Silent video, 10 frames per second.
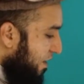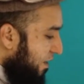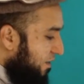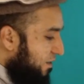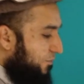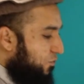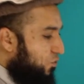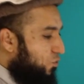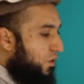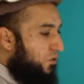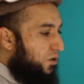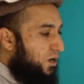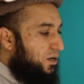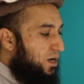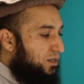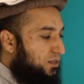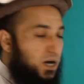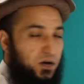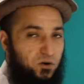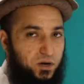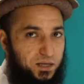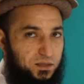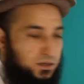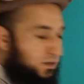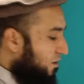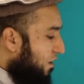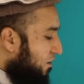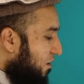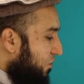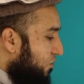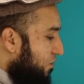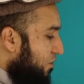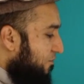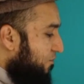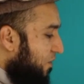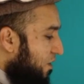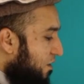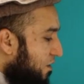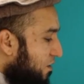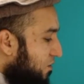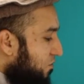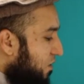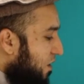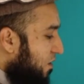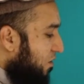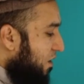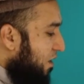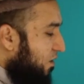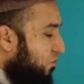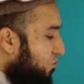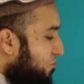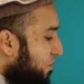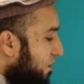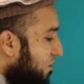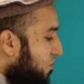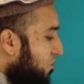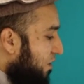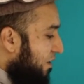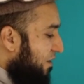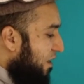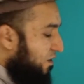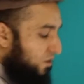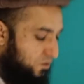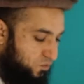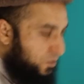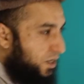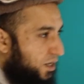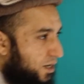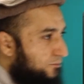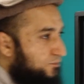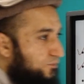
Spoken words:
In step 2, we recognize the harakat that are used. So the harakat would be, or the signs would be here.